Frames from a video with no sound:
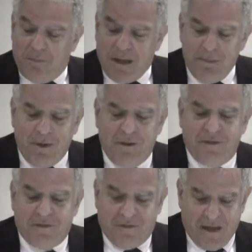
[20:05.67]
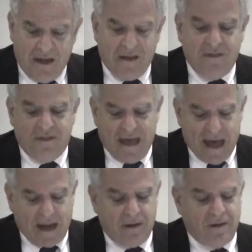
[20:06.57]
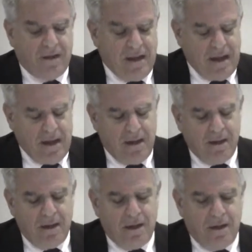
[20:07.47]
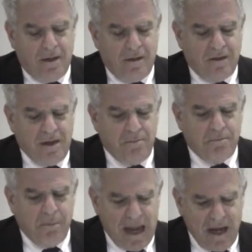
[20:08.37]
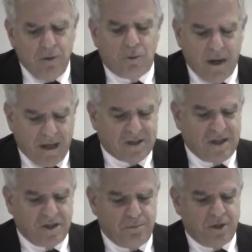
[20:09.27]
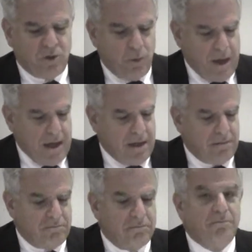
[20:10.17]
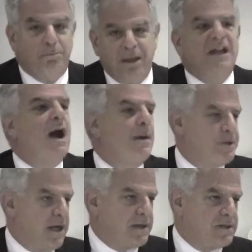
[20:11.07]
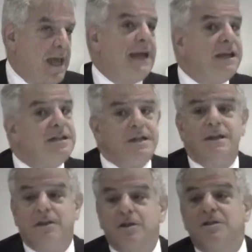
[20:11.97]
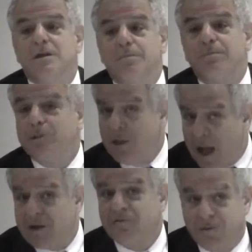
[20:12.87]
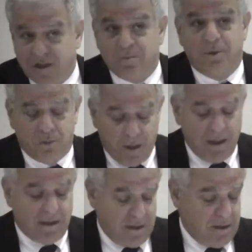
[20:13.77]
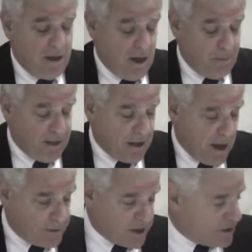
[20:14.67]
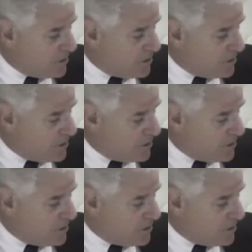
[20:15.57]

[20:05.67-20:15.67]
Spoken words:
People think that the main risk is between big objects. And indeed, there is a lot of risk between big objects.